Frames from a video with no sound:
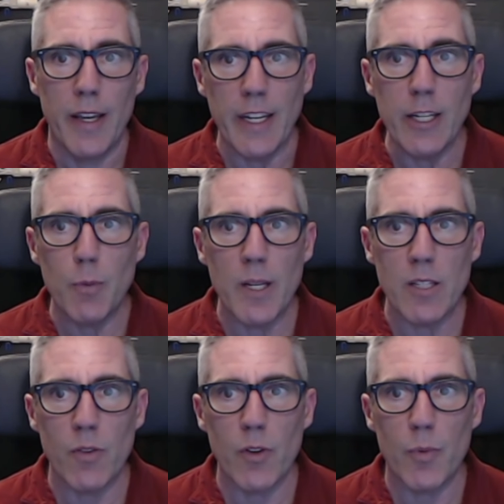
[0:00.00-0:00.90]
Each piece
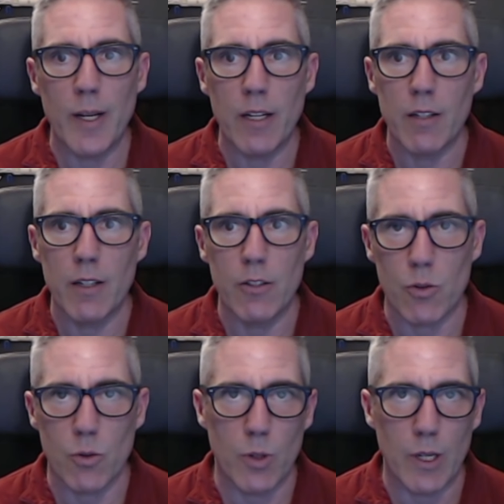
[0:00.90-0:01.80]
of information is
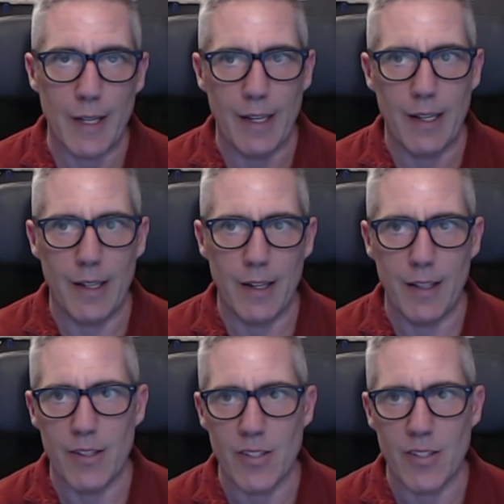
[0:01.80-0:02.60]
stored in this